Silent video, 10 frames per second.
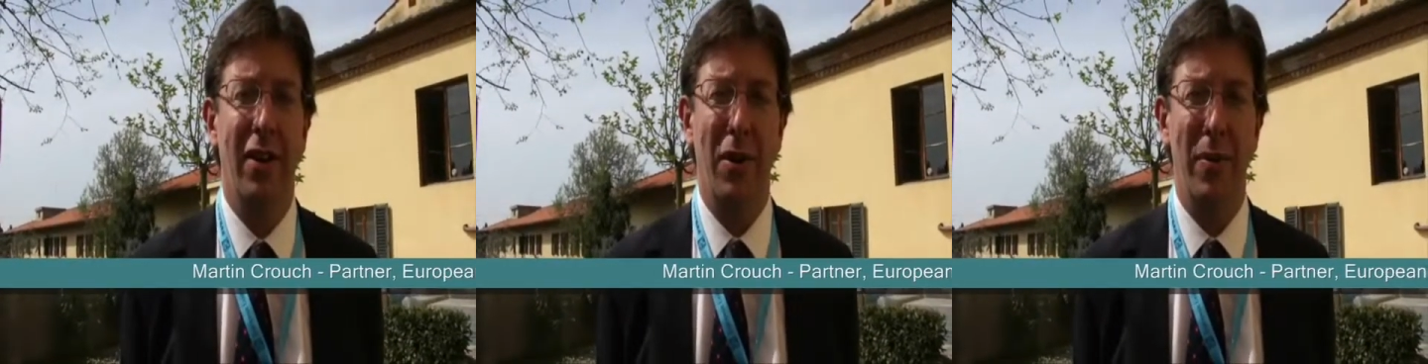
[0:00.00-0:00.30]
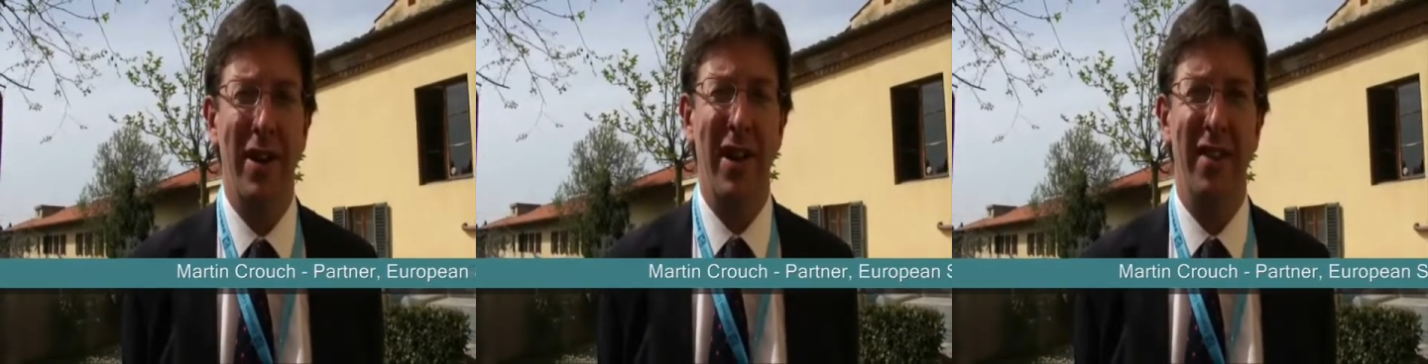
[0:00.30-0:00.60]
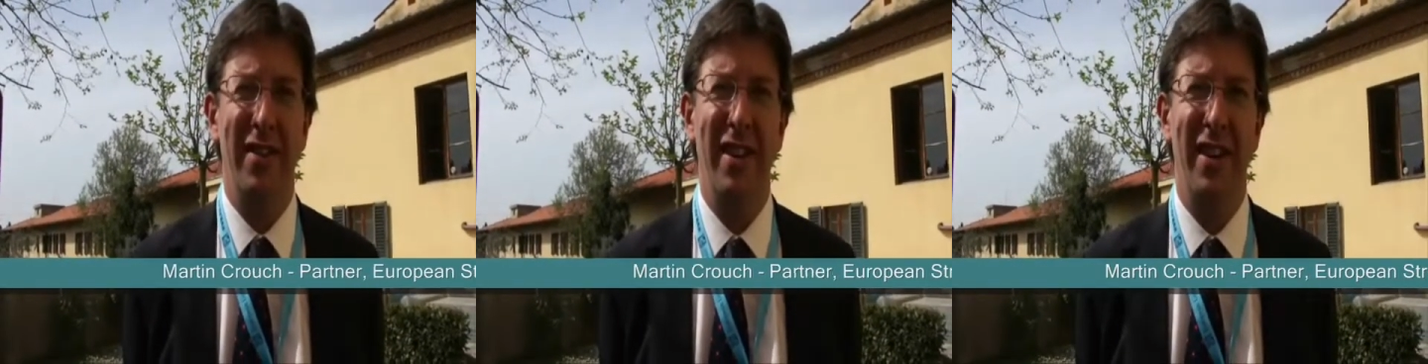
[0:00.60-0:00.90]

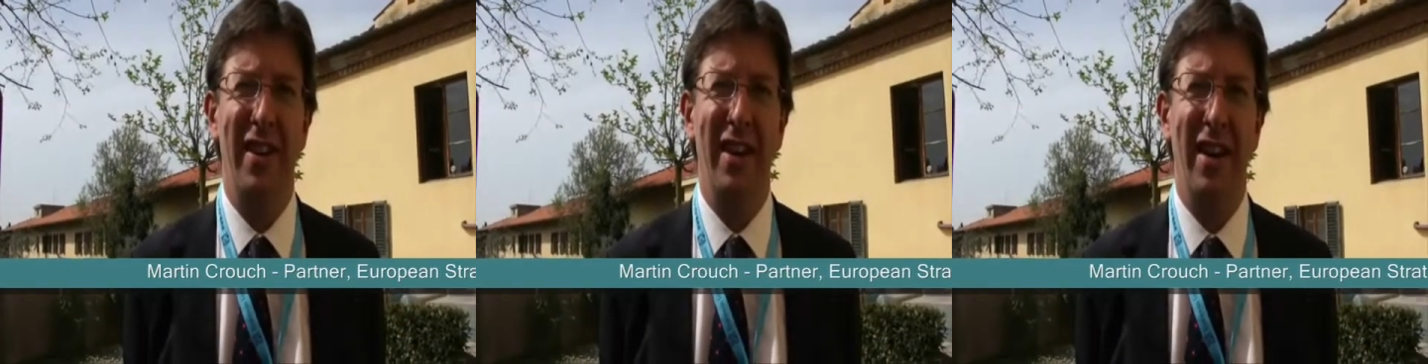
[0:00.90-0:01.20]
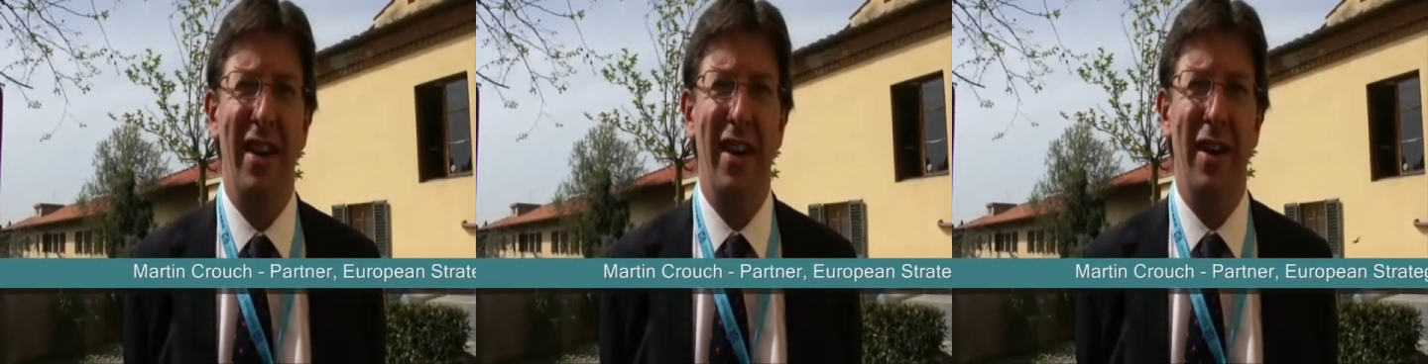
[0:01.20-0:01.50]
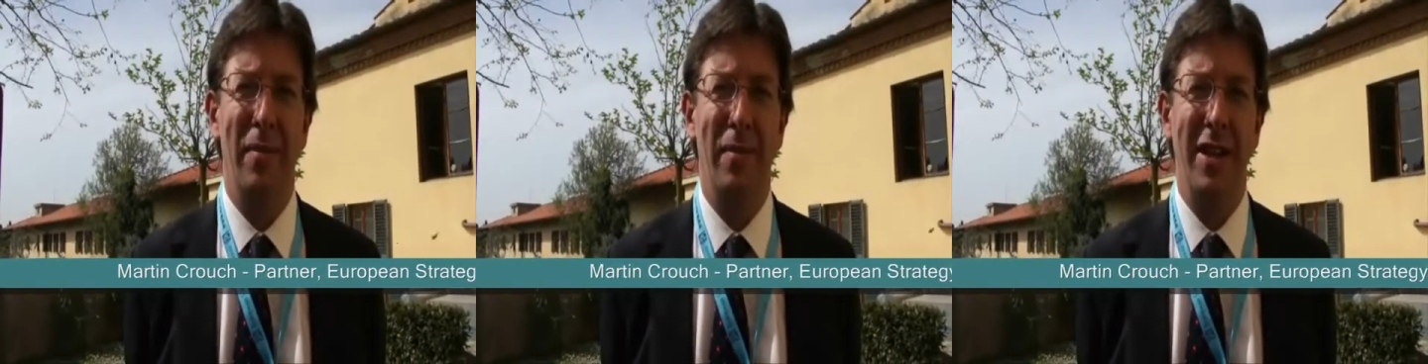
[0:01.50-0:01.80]
accommodate the uh,
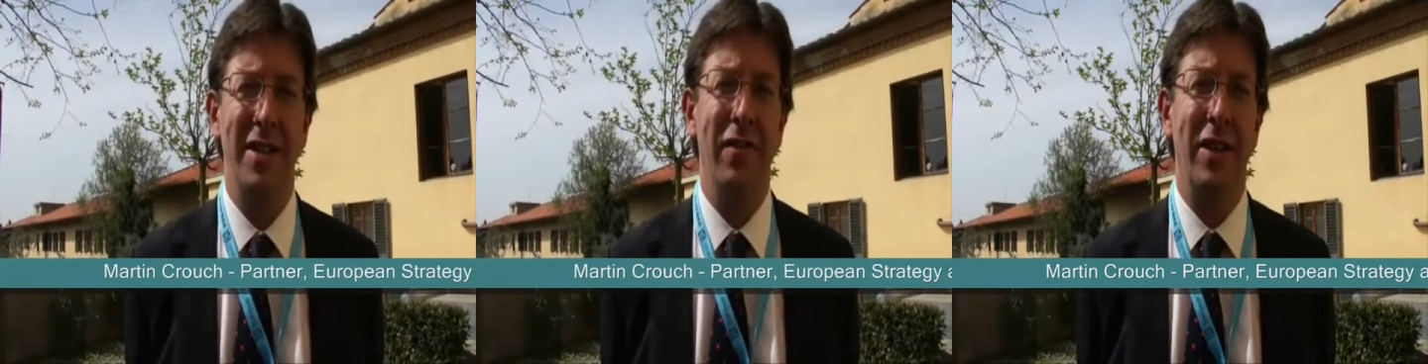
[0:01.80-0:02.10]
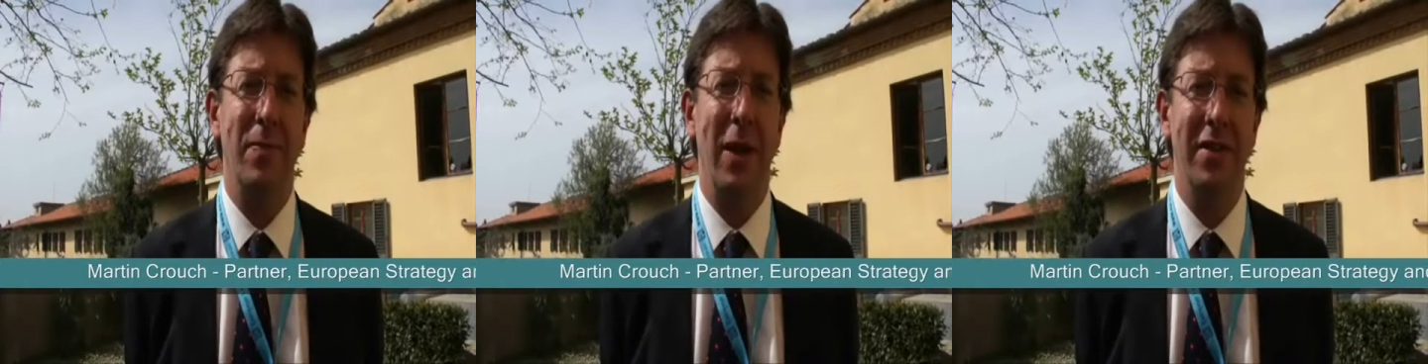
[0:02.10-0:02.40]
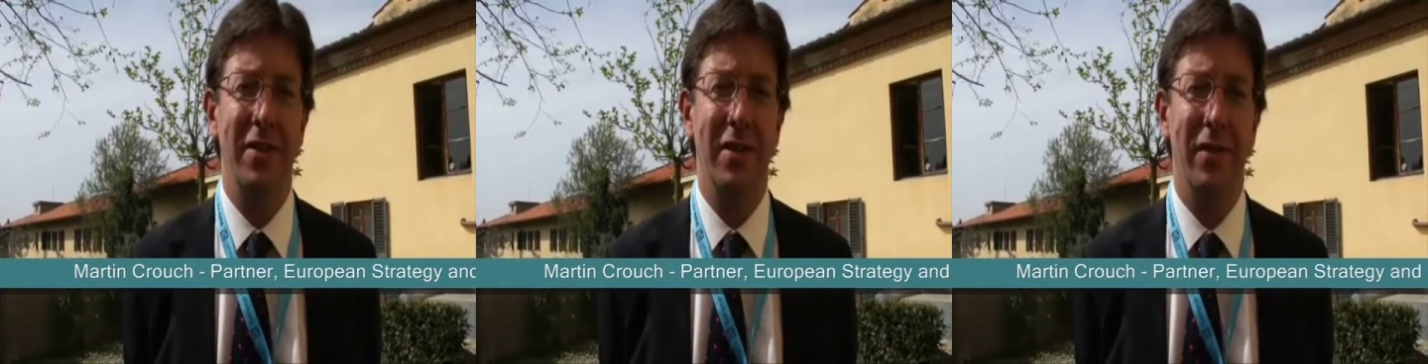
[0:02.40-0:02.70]
massive
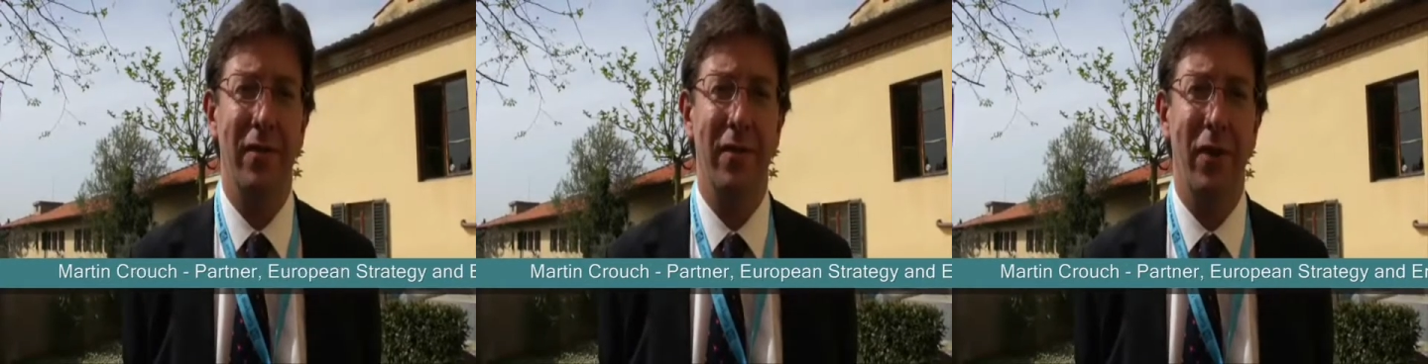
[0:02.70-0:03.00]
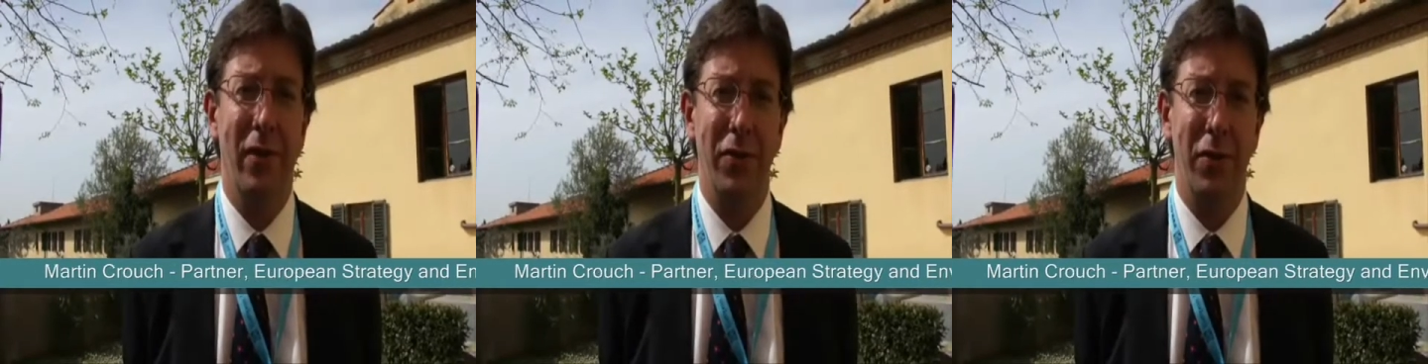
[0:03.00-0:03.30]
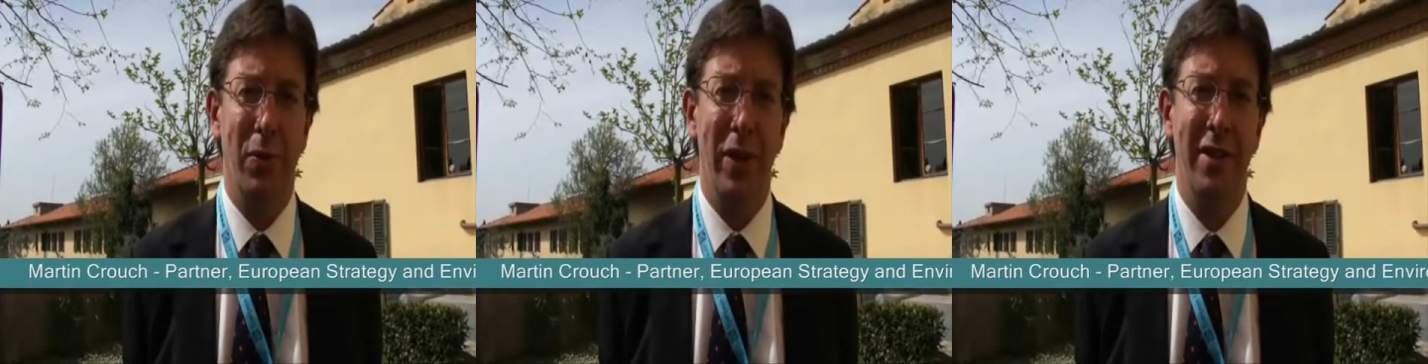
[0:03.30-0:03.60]
expansion of
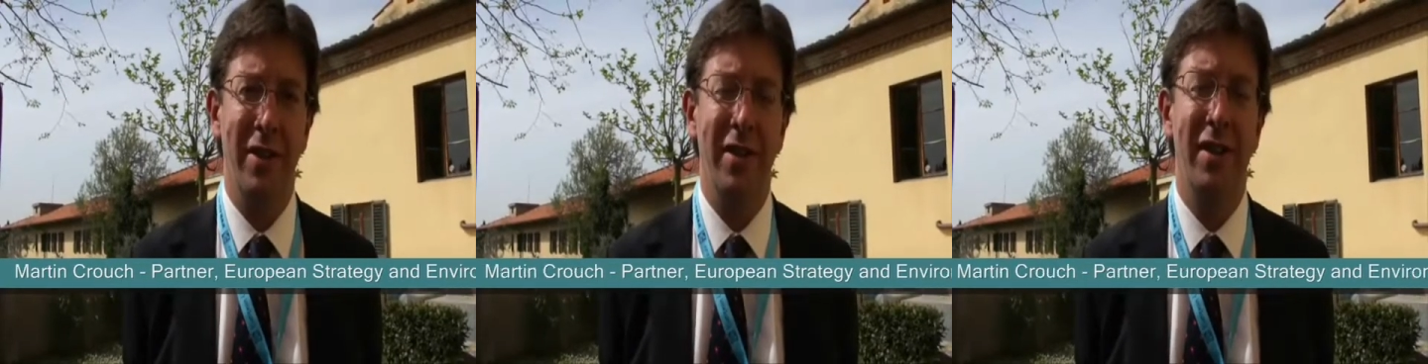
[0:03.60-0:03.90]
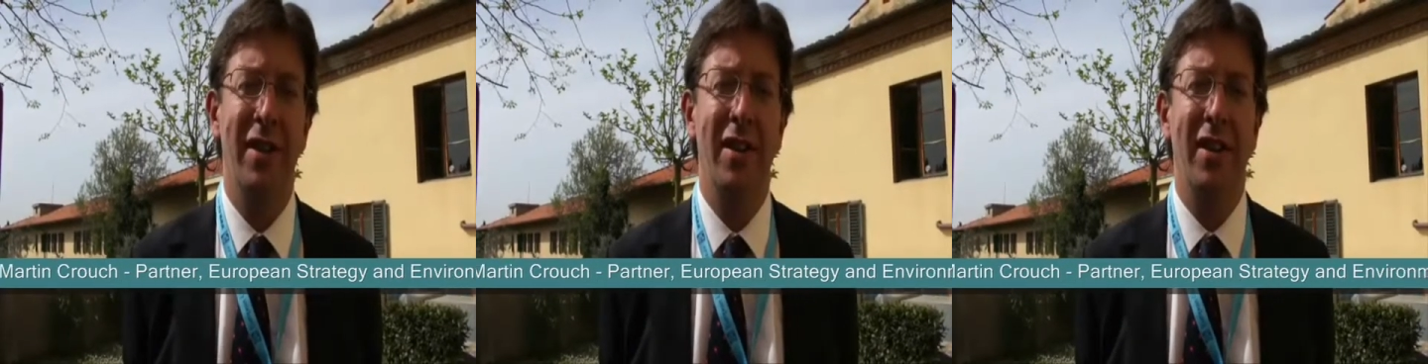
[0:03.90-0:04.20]
offshore wind,